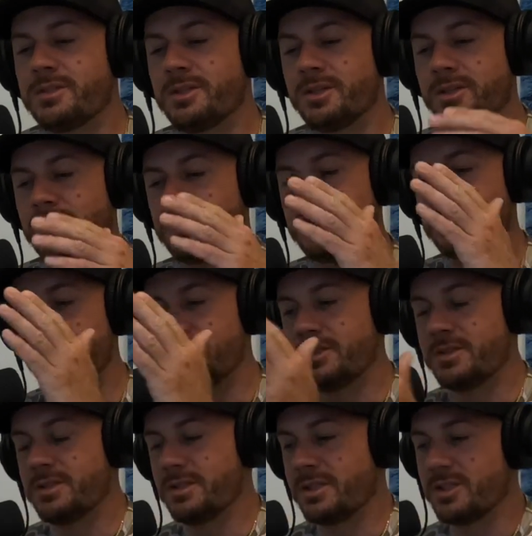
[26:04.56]
to,
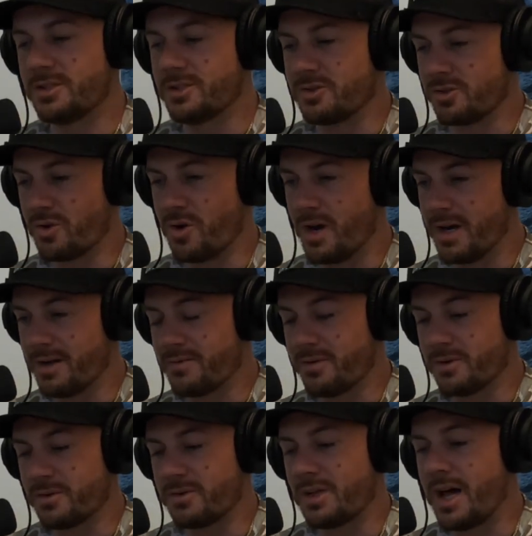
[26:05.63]
this is great
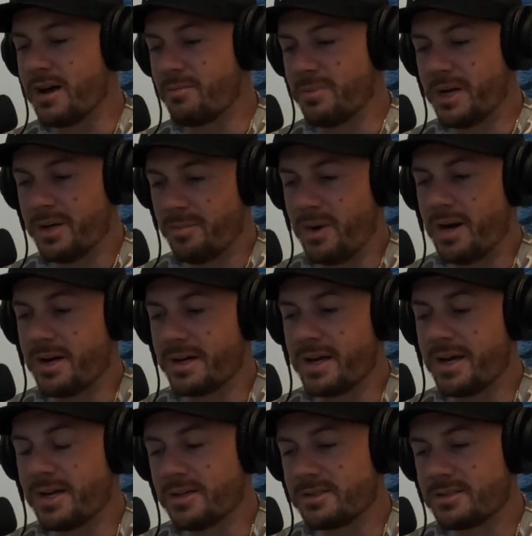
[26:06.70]
for a live bait
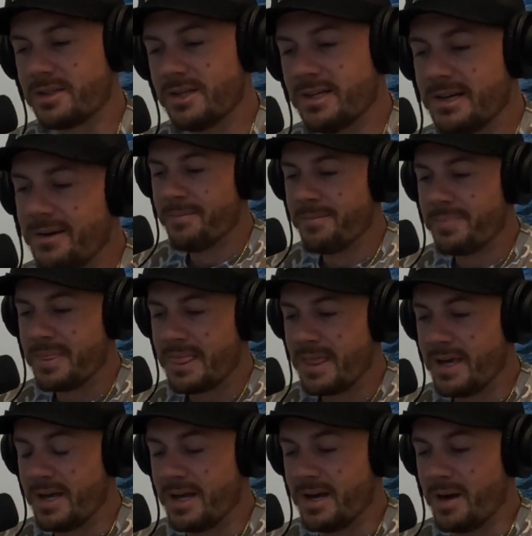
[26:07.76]
podcast,
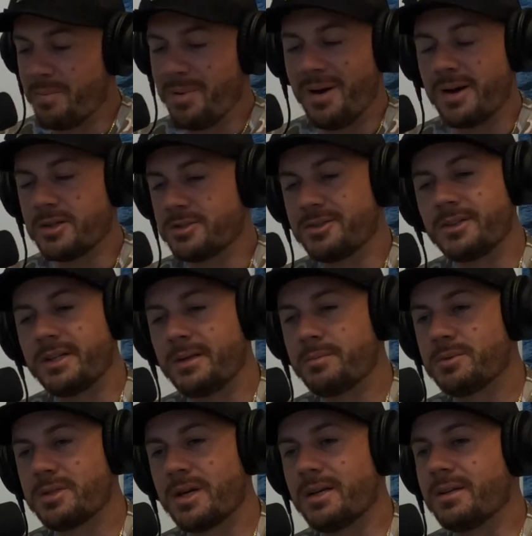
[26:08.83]
and I probably shouldn't
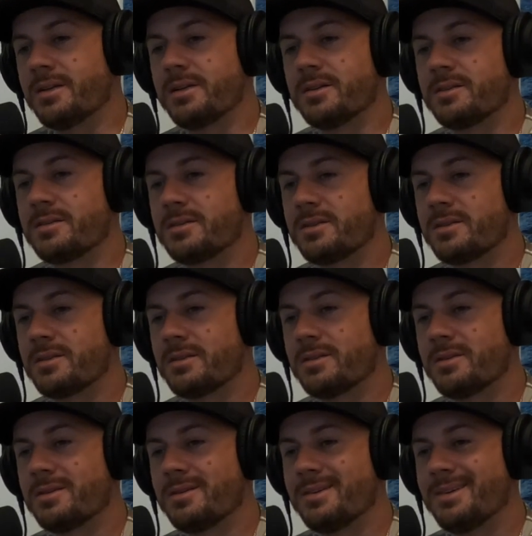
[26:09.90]
even say this,
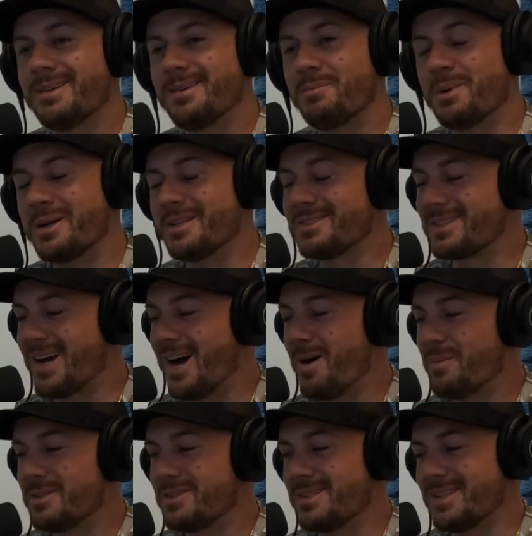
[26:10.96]
but it's
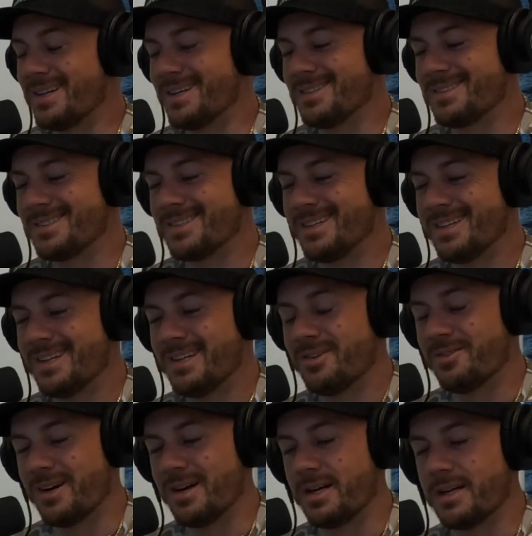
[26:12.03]
common sense,
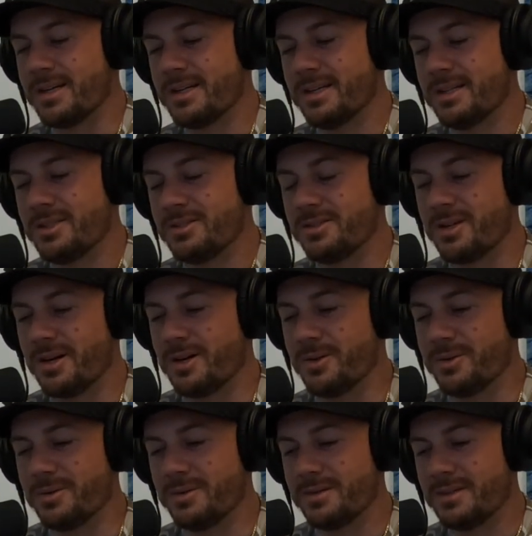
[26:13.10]
right?
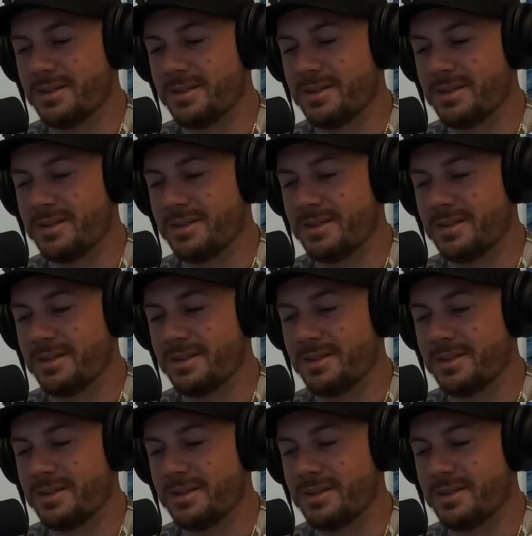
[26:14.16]
So